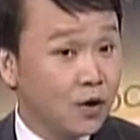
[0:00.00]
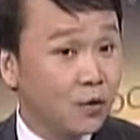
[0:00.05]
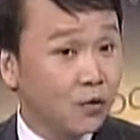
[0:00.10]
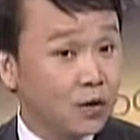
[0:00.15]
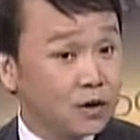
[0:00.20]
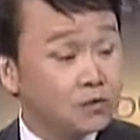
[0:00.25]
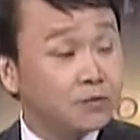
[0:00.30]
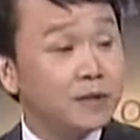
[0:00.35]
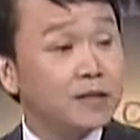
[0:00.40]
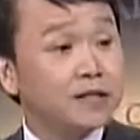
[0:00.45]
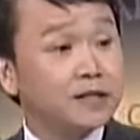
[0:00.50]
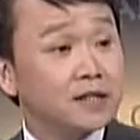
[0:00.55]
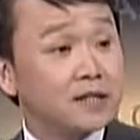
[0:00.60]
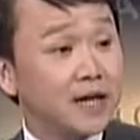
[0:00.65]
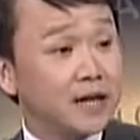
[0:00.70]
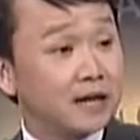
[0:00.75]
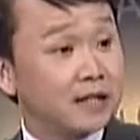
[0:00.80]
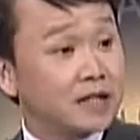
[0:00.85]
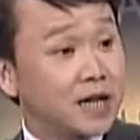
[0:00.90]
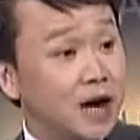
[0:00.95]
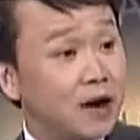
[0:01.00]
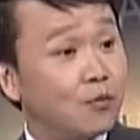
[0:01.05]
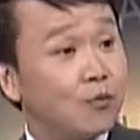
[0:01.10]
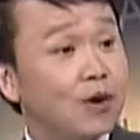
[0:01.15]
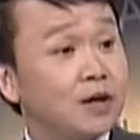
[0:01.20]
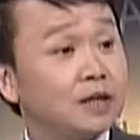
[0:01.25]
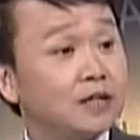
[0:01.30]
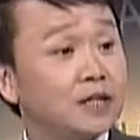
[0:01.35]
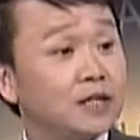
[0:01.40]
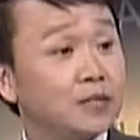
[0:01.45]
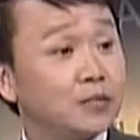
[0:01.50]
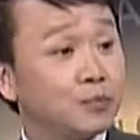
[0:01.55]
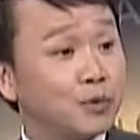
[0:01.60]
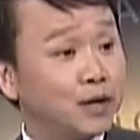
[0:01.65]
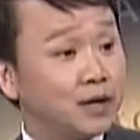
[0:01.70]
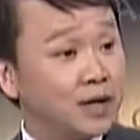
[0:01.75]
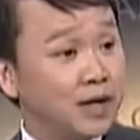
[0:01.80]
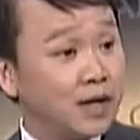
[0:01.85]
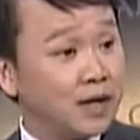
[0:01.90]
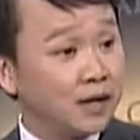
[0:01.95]
which means that Taiwan is
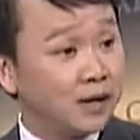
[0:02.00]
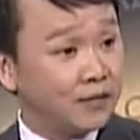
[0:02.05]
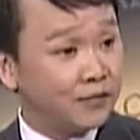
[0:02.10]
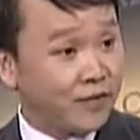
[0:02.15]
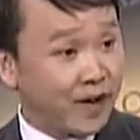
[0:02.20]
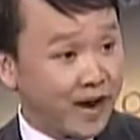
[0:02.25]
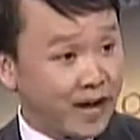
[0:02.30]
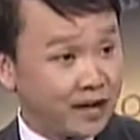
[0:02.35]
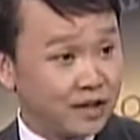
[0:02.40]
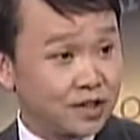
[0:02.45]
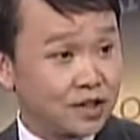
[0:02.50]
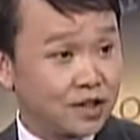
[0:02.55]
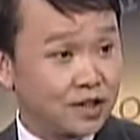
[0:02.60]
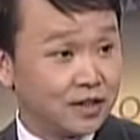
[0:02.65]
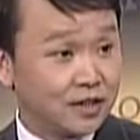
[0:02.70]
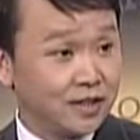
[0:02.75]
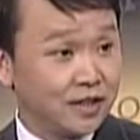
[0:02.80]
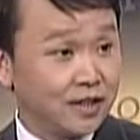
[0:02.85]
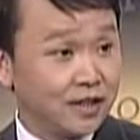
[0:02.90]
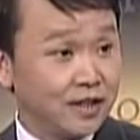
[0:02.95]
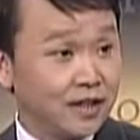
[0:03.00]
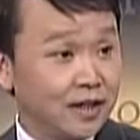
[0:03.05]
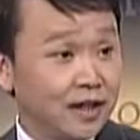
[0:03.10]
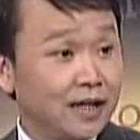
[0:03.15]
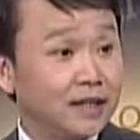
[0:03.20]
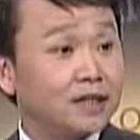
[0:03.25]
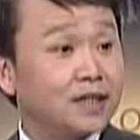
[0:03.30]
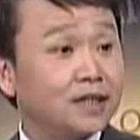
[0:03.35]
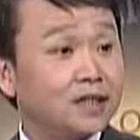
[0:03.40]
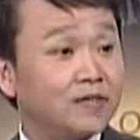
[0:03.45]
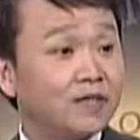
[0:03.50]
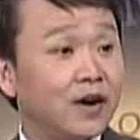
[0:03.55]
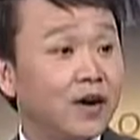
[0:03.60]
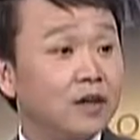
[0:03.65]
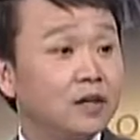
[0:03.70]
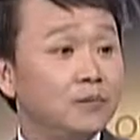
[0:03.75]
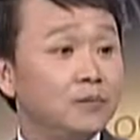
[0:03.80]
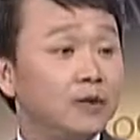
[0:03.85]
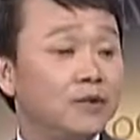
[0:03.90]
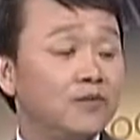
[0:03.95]
pretty advanced in the
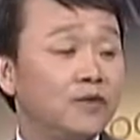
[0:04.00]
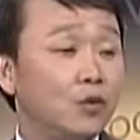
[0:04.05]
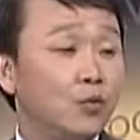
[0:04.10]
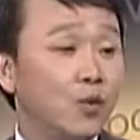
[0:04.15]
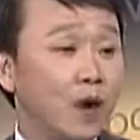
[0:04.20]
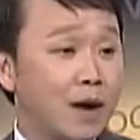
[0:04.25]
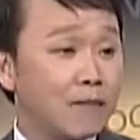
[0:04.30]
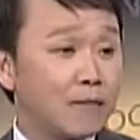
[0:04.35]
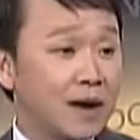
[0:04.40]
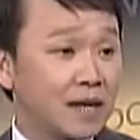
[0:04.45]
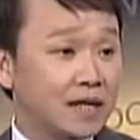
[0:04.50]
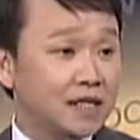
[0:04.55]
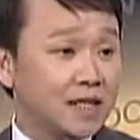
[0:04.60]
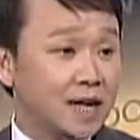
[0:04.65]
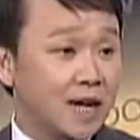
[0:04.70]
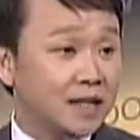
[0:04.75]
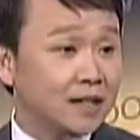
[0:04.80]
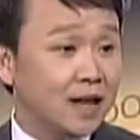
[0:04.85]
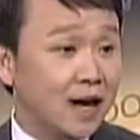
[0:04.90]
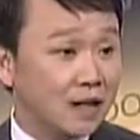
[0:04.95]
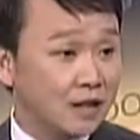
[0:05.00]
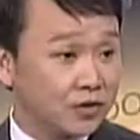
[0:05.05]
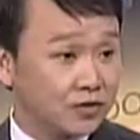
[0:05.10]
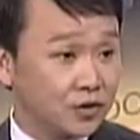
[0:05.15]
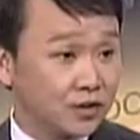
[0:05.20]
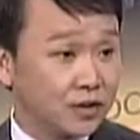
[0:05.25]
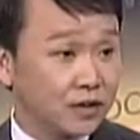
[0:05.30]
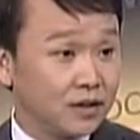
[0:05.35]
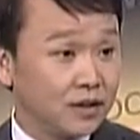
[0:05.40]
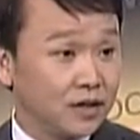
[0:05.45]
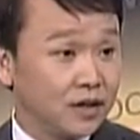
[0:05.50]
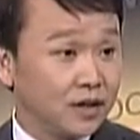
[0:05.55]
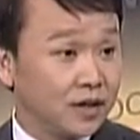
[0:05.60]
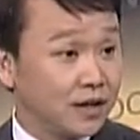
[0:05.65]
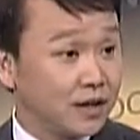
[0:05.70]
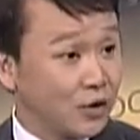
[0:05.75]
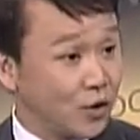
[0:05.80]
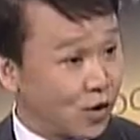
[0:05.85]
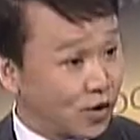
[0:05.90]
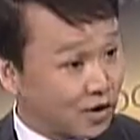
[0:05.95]
development of WiMAX technology.
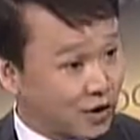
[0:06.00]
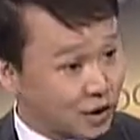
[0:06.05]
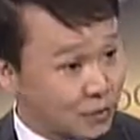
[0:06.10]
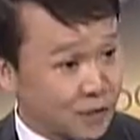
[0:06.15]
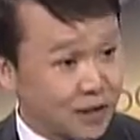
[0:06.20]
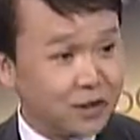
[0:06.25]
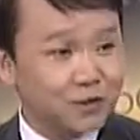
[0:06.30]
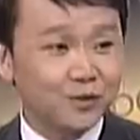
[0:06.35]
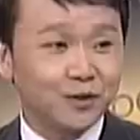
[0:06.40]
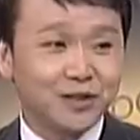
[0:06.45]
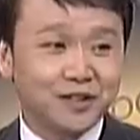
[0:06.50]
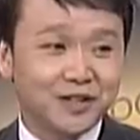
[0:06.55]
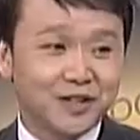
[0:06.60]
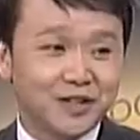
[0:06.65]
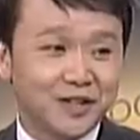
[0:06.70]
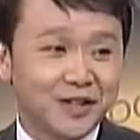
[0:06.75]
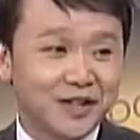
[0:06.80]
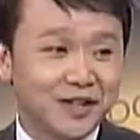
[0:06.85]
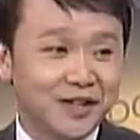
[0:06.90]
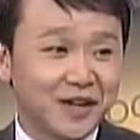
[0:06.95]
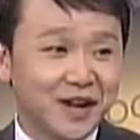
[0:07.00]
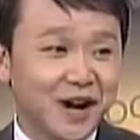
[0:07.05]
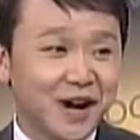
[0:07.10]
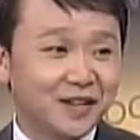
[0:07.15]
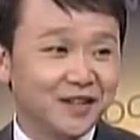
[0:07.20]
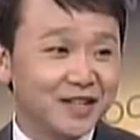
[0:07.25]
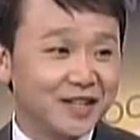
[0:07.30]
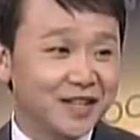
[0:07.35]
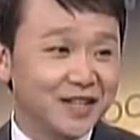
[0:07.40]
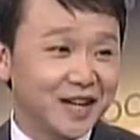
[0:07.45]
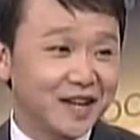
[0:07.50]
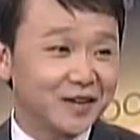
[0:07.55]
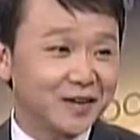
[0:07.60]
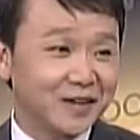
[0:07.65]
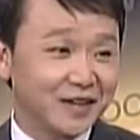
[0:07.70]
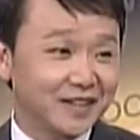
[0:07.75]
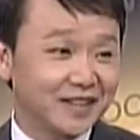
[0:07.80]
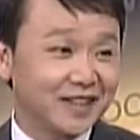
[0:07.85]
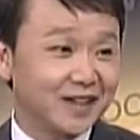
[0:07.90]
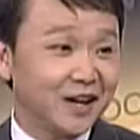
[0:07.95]
You're a specialist on this
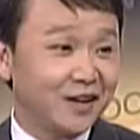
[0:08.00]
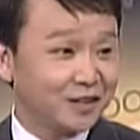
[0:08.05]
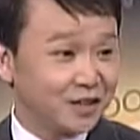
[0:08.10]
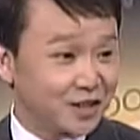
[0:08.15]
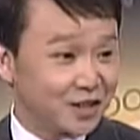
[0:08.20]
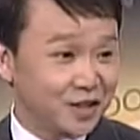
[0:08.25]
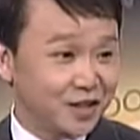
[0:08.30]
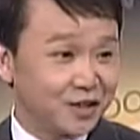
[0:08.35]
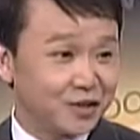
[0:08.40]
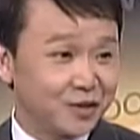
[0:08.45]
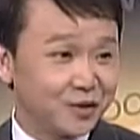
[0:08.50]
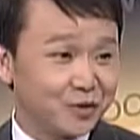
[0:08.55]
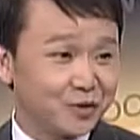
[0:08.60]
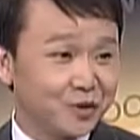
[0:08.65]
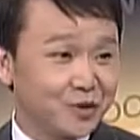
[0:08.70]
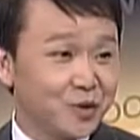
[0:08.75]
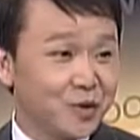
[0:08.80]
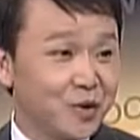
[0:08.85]
area, on this issue.